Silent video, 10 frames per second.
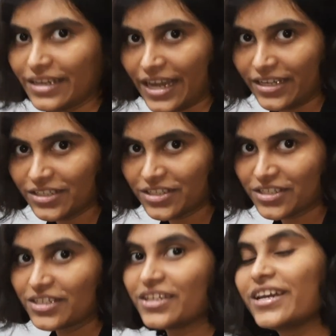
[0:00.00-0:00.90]
right
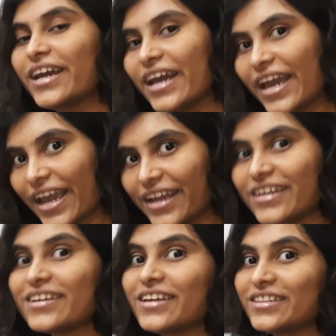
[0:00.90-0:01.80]

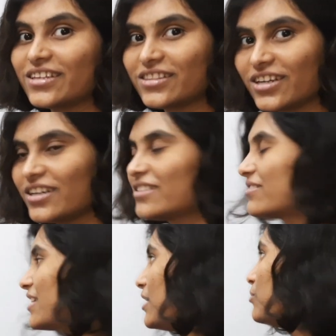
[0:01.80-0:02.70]
and in the third
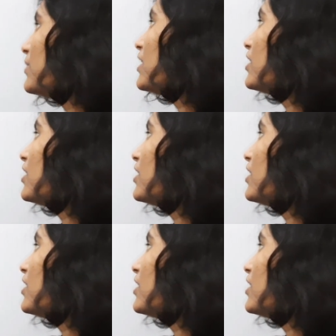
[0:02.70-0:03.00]
step